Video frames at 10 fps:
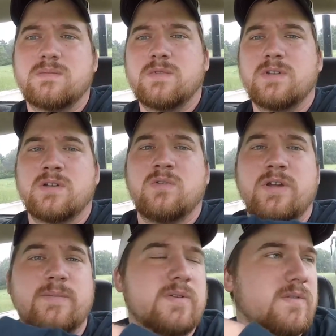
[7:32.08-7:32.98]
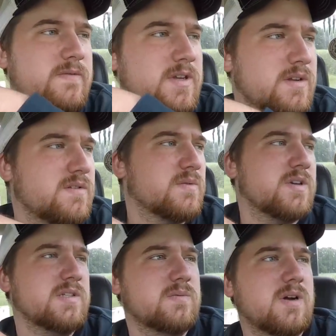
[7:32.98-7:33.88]
The equipment reviews. The
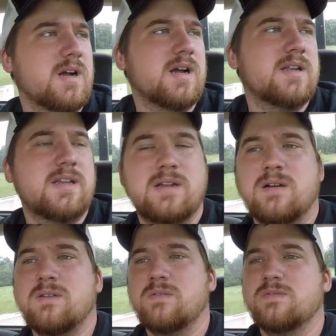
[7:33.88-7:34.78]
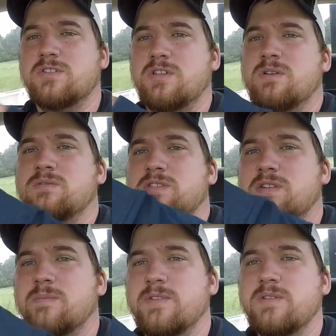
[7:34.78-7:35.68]
reason why I showed
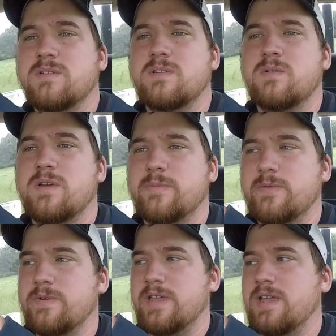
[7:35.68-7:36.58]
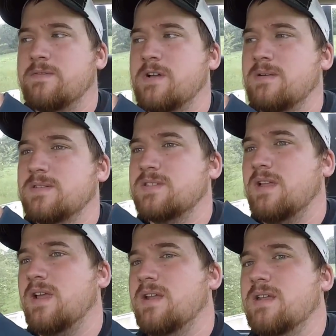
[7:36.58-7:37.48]
some of the equipment we have,
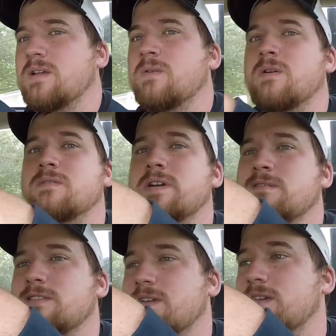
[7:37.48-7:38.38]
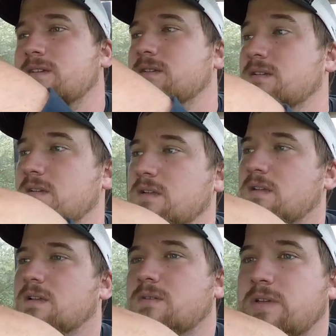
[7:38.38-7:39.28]
obviously I didn't go over everything.
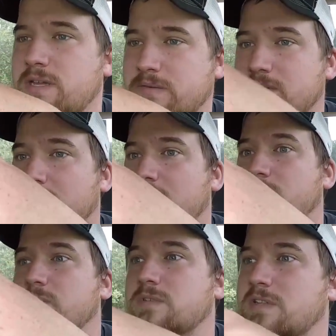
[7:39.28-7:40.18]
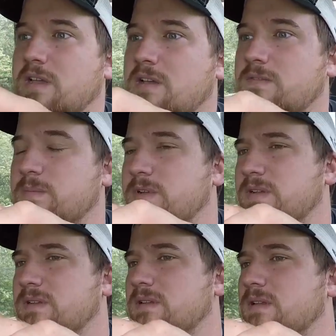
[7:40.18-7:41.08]
We have a lot more stuff, but
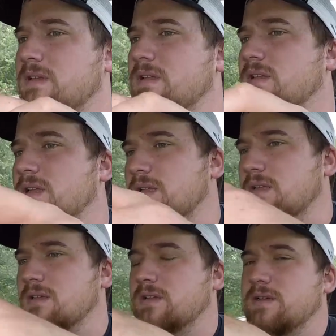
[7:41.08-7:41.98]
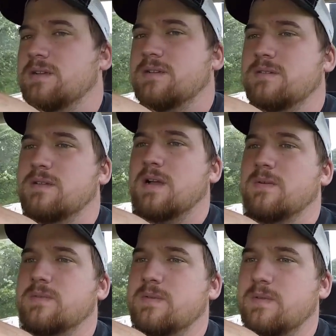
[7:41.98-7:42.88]

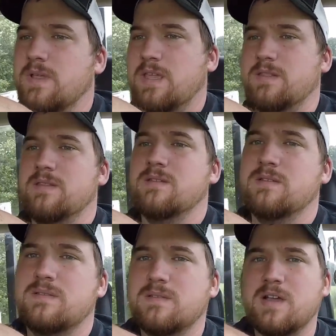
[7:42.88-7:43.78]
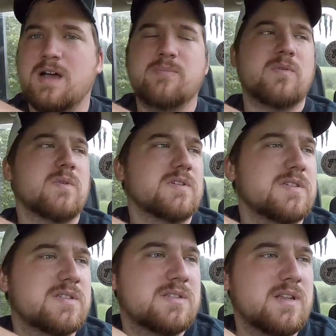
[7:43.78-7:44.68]
I'll hit the top points
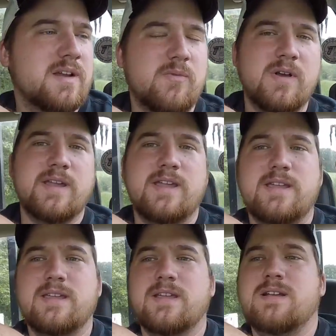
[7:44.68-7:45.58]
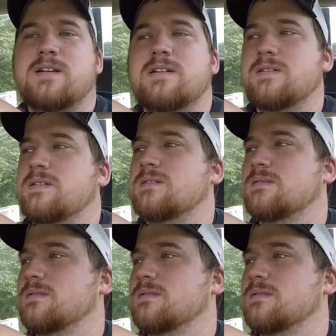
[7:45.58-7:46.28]
so that way here in I